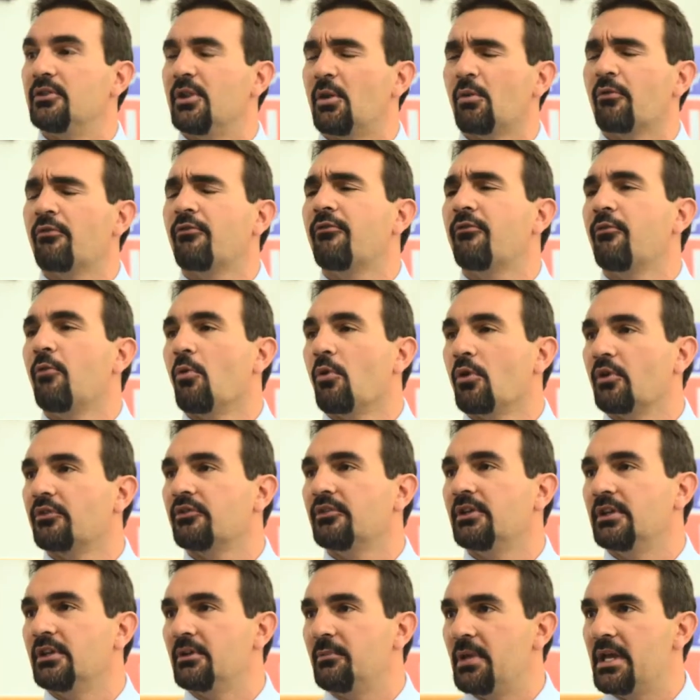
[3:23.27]
They were
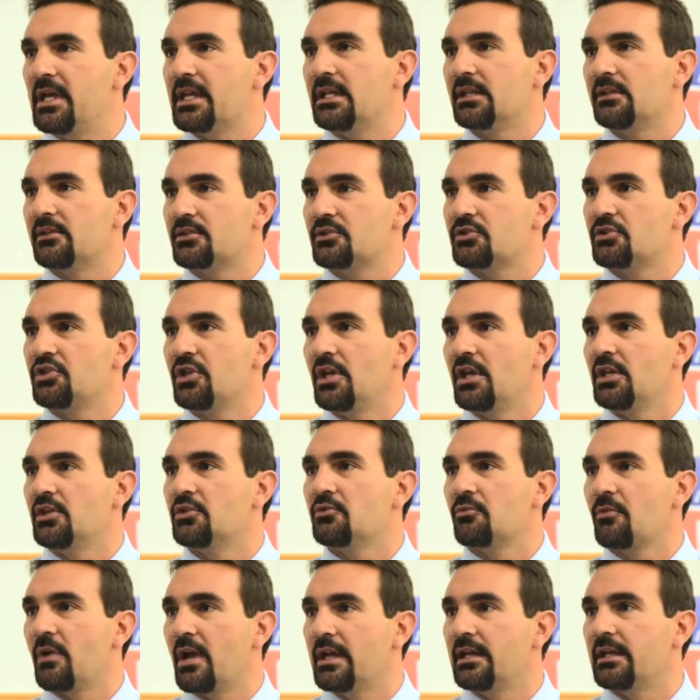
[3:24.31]
forced into making this change
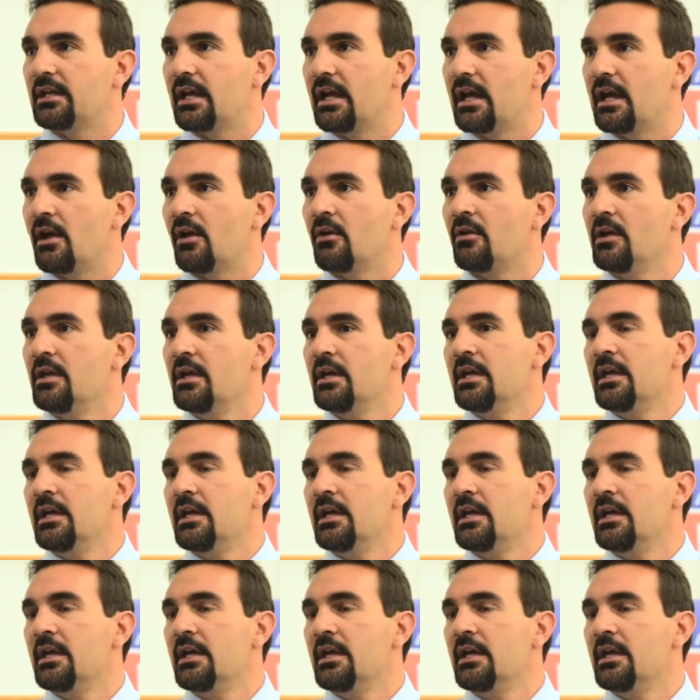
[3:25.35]
right now.